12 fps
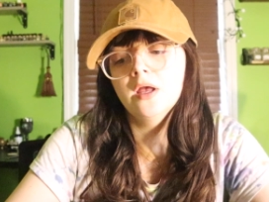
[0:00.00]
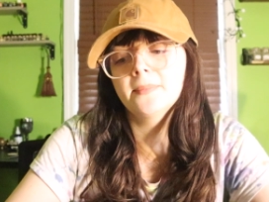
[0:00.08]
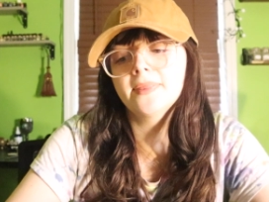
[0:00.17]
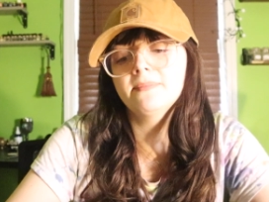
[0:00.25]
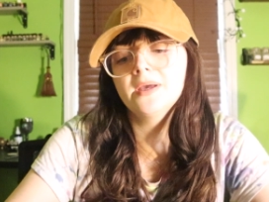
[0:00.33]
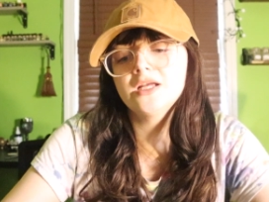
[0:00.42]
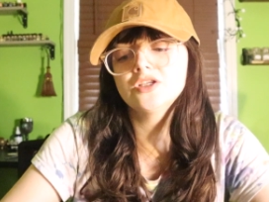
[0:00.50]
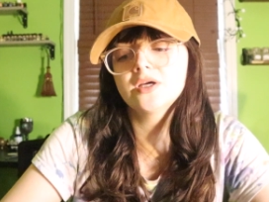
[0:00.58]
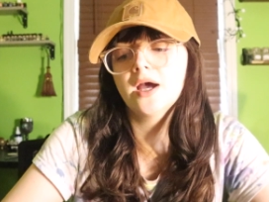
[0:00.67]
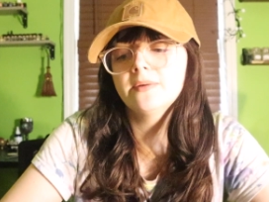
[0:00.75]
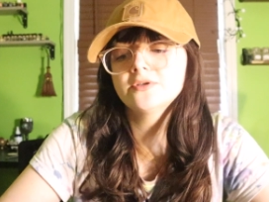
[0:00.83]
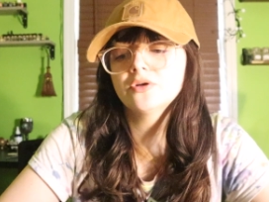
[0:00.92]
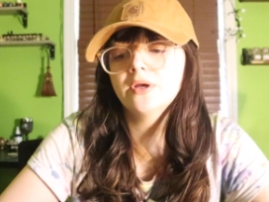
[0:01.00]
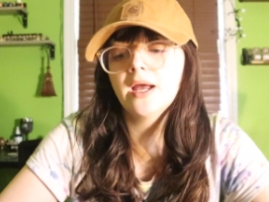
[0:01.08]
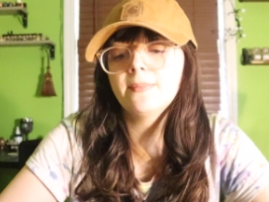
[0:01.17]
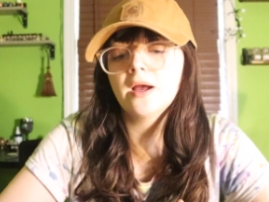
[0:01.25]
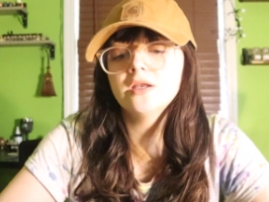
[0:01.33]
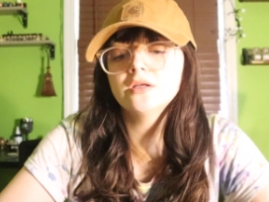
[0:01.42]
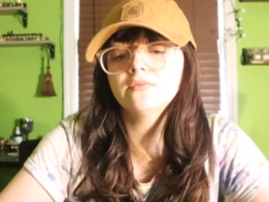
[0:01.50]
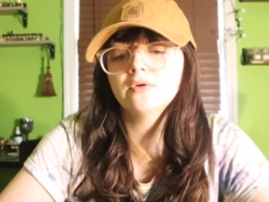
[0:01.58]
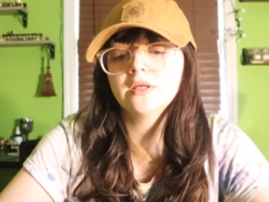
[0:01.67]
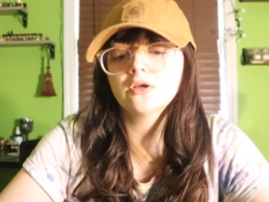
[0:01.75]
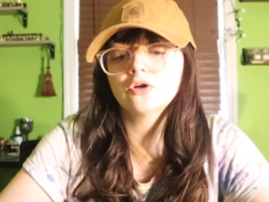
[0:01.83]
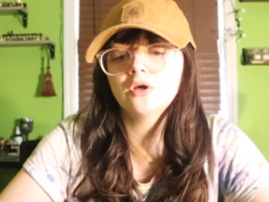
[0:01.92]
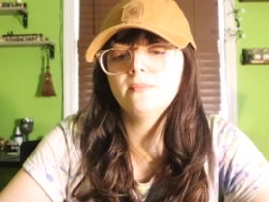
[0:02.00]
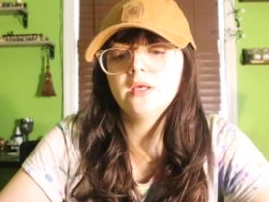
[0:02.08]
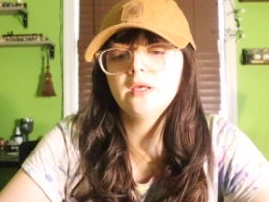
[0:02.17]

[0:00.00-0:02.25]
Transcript: But the Page of Cups showing up, I do feel like there could